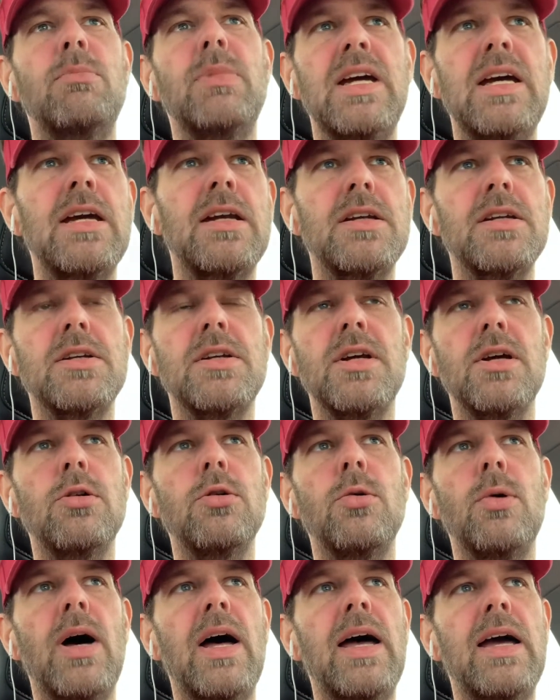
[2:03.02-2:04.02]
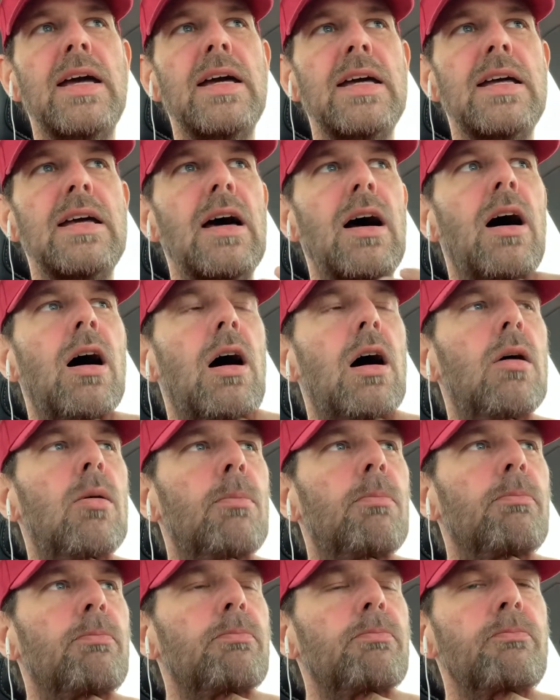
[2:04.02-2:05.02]
me in to do a
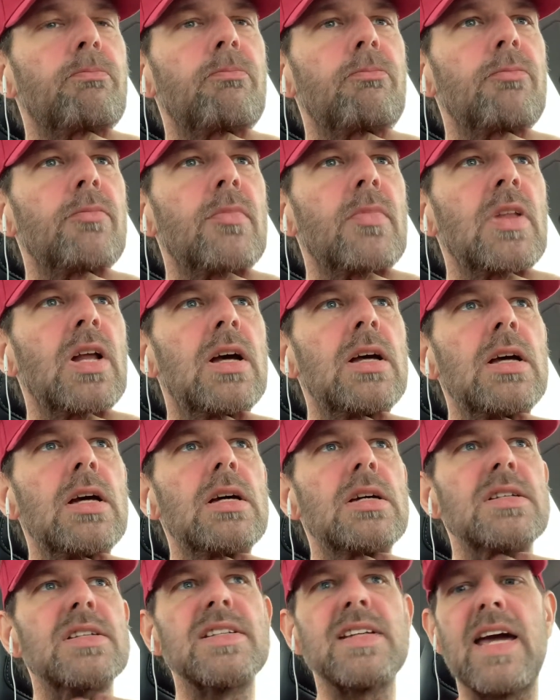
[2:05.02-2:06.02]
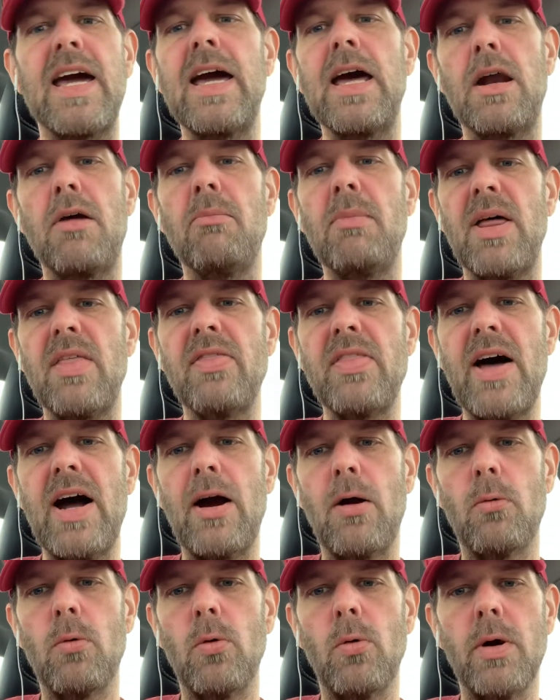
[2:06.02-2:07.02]
scan of my
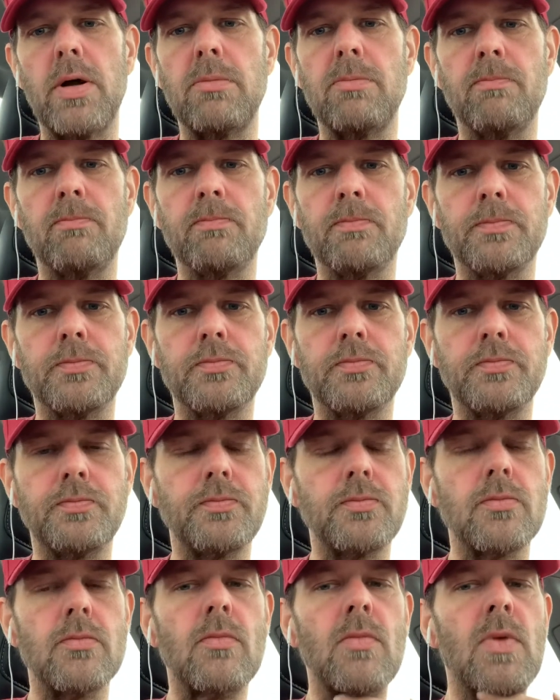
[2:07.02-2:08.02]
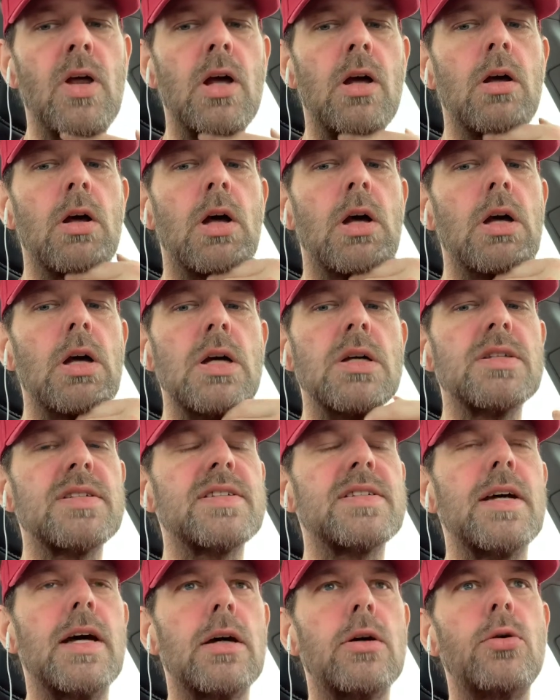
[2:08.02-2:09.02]
thyroid.
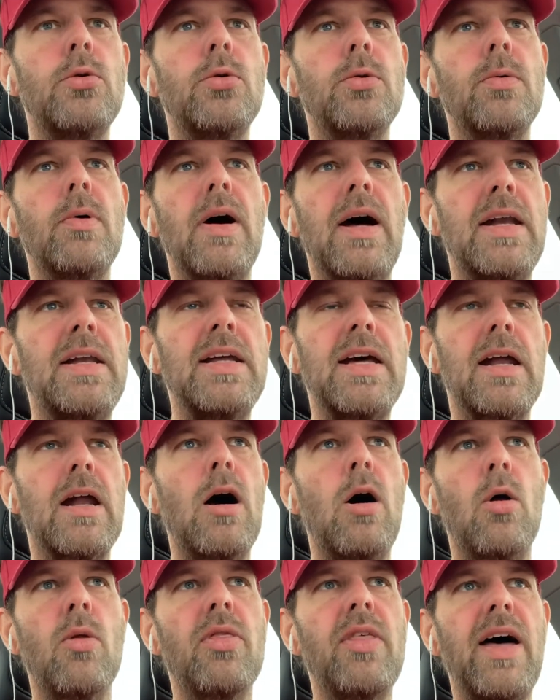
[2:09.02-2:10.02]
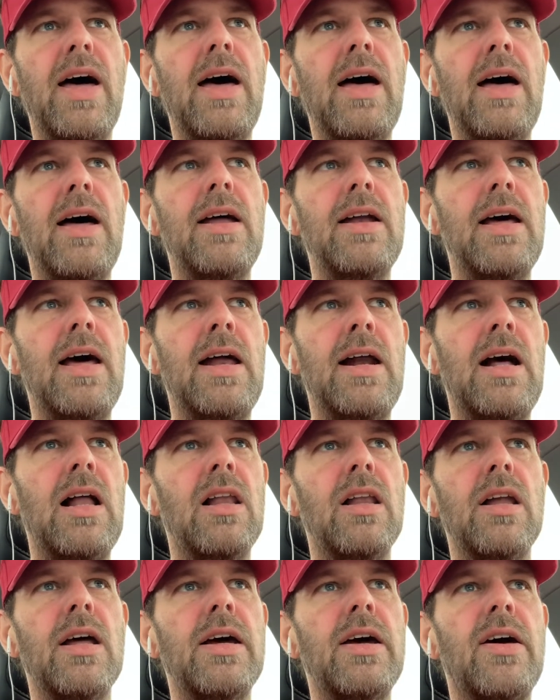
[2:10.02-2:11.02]
So I did all that and I
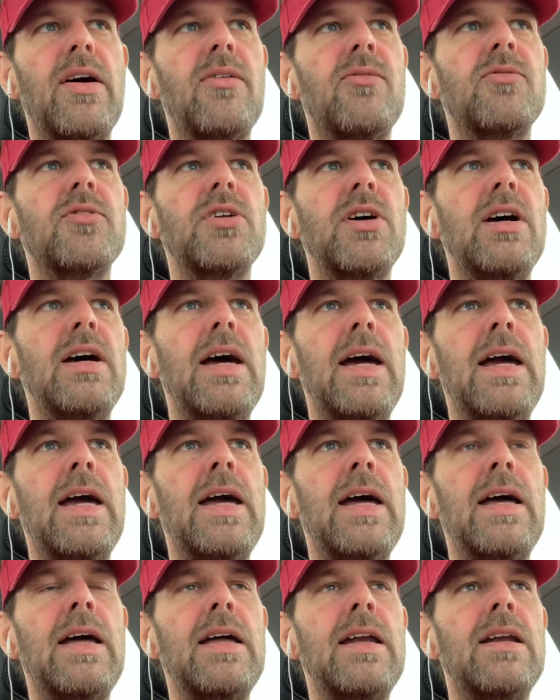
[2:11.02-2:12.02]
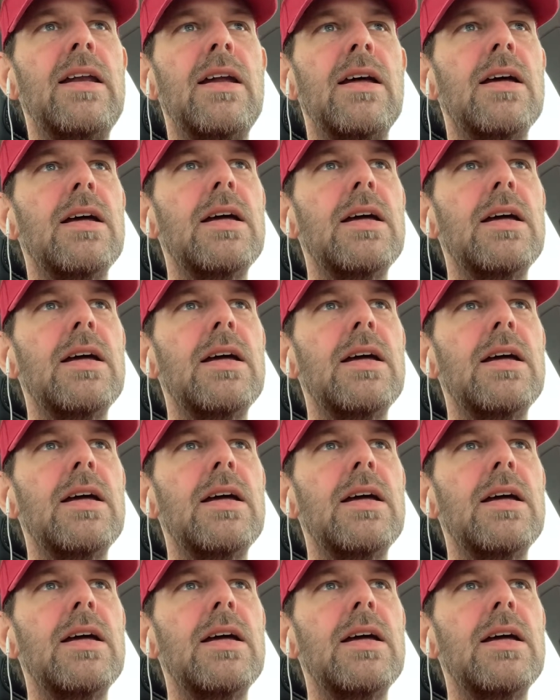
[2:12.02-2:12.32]
left, and